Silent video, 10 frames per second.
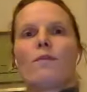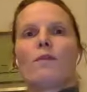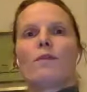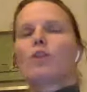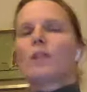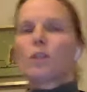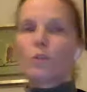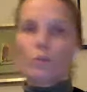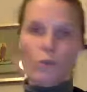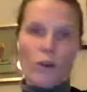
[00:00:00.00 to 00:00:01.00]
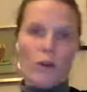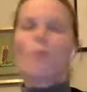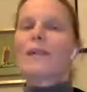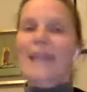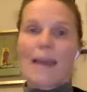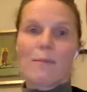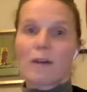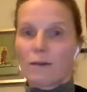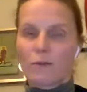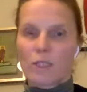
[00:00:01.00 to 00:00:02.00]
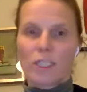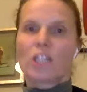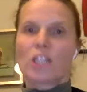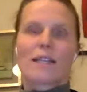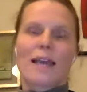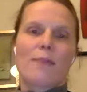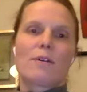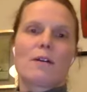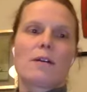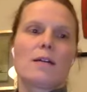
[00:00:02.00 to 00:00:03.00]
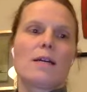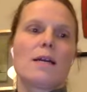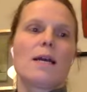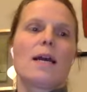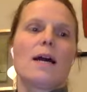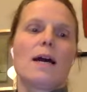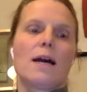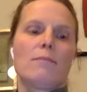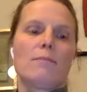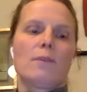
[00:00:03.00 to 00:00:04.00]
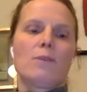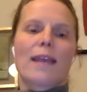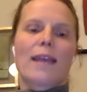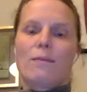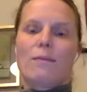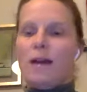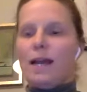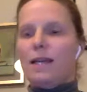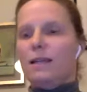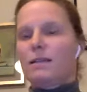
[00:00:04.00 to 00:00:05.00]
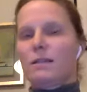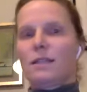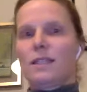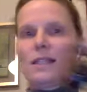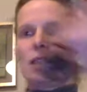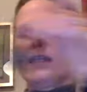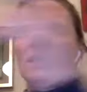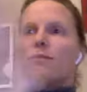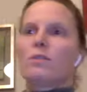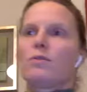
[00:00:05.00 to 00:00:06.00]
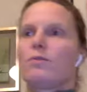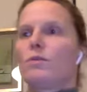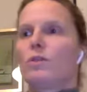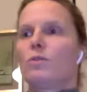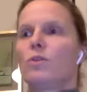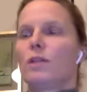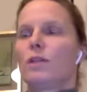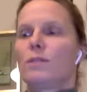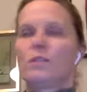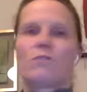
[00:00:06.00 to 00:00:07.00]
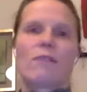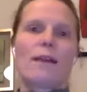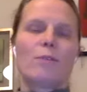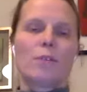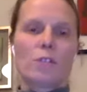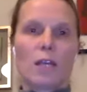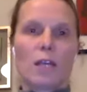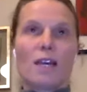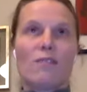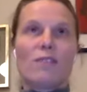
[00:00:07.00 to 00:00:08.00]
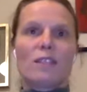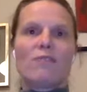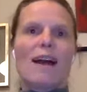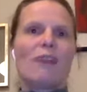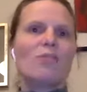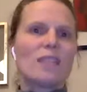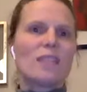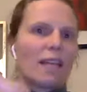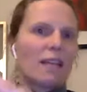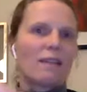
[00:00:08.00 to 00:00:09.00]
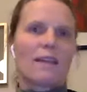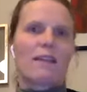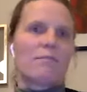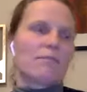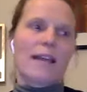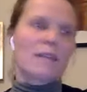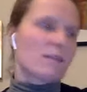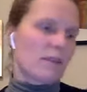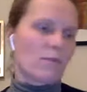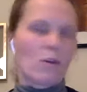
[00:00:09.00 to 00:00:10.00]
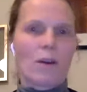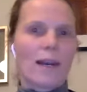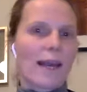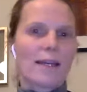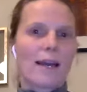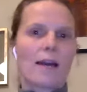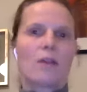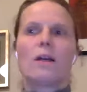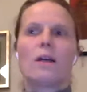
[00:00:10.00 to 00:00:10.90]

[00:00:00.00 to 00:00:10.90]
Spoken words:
which you use for a normal camera, for a digital camera. You can buy these statives, or what do you call them, the tripods, with a round thing. There are tons of them online now.